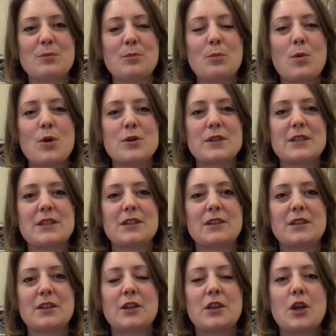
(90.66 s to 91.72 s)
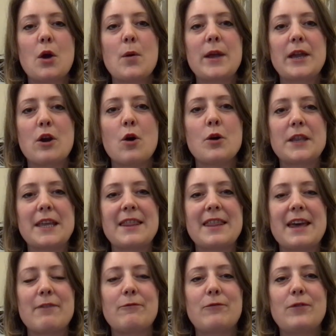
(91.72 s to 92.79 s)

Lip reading: what's going on in their